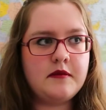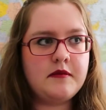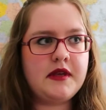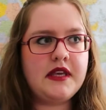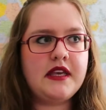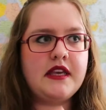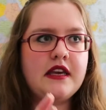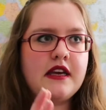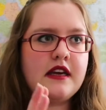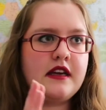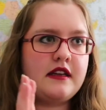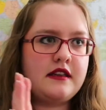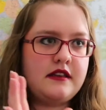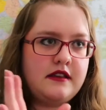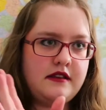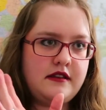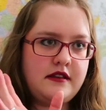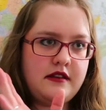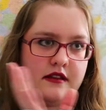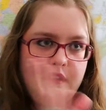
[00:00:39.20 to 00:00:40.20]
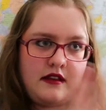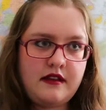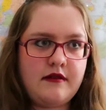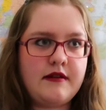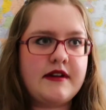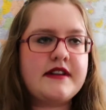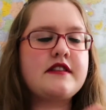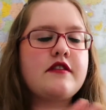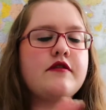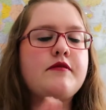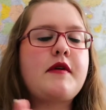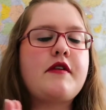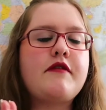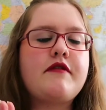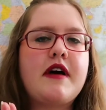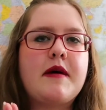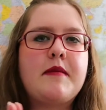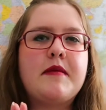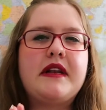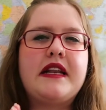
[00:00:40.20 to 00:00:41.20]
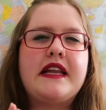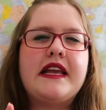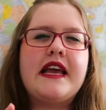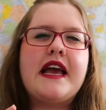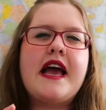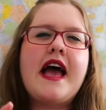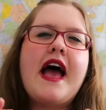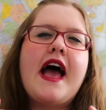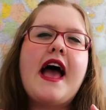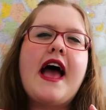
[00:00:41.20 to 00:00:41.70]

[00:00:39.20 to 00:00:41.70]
me and the rest of my family